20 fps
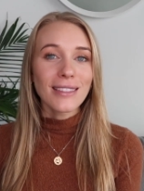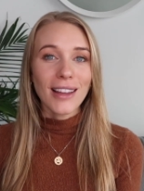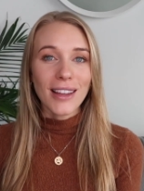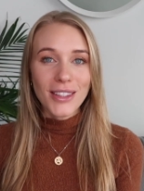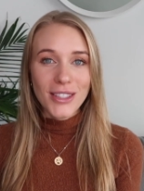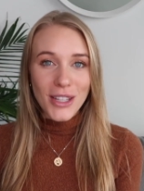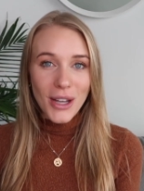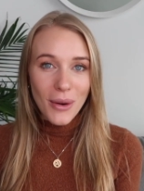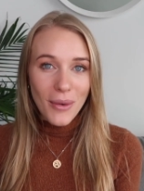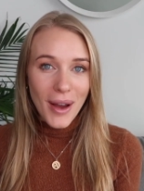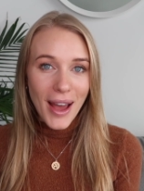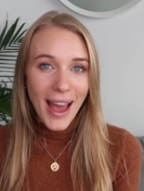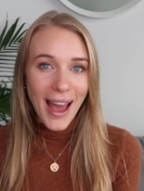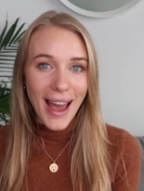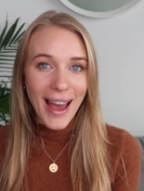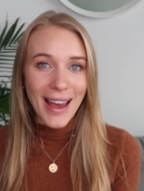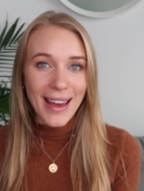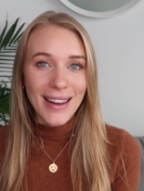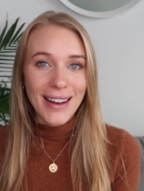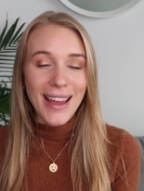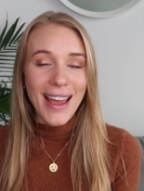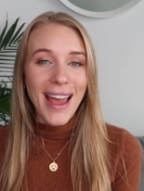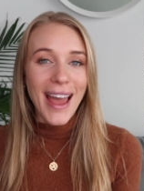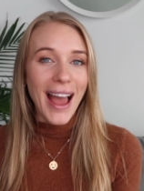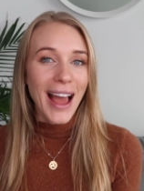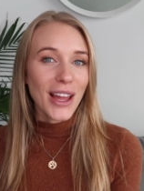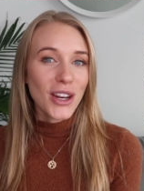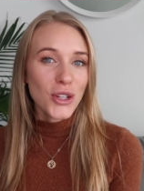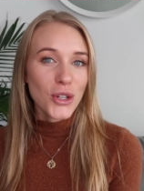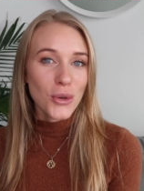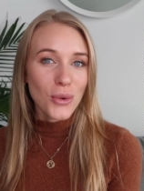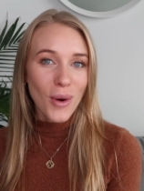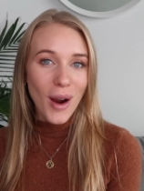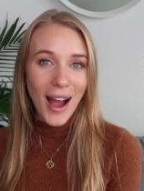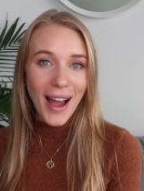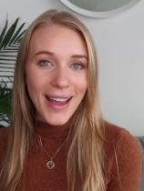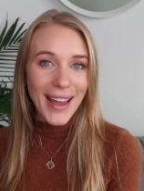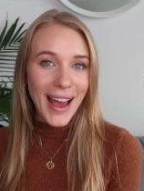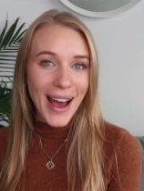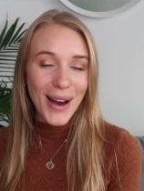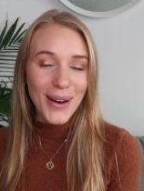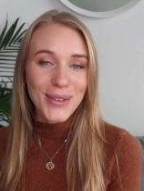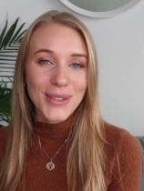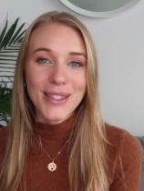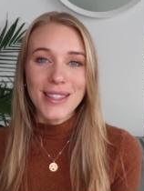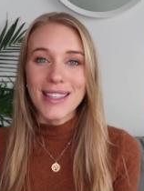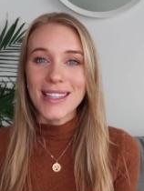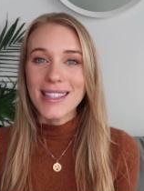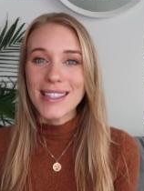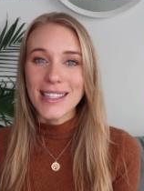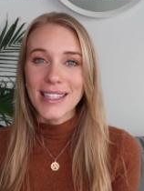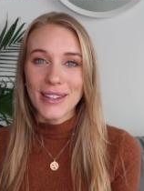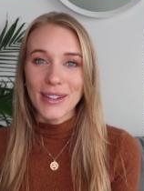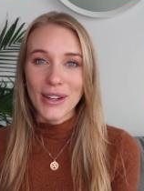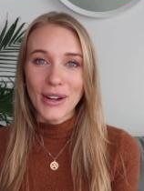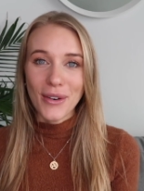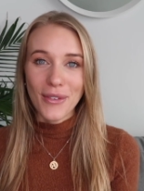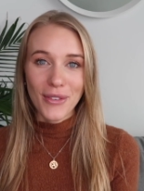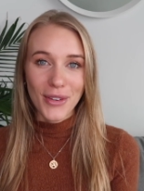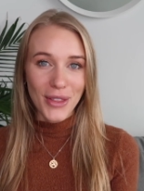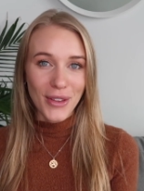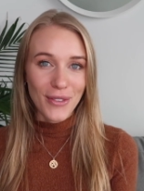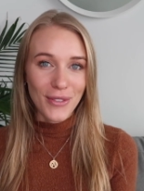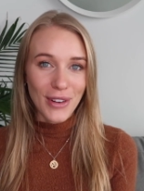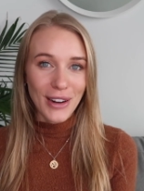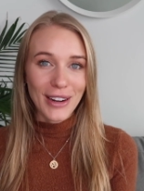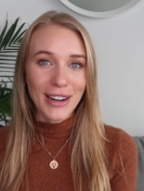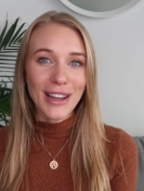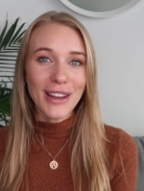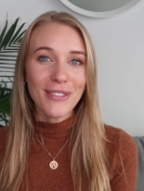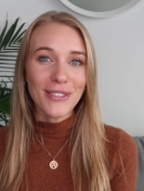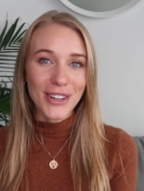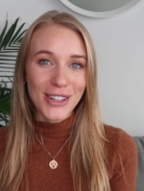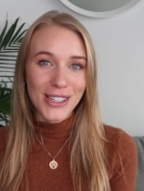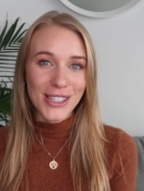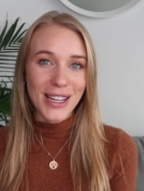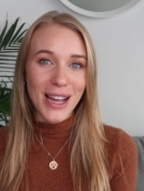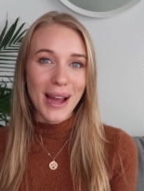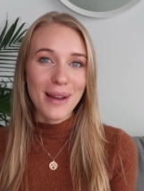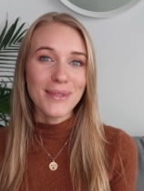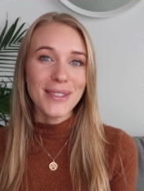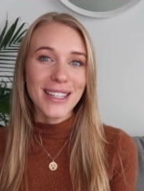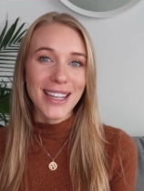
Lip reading: let's go ahead and try out this cereal for the very first time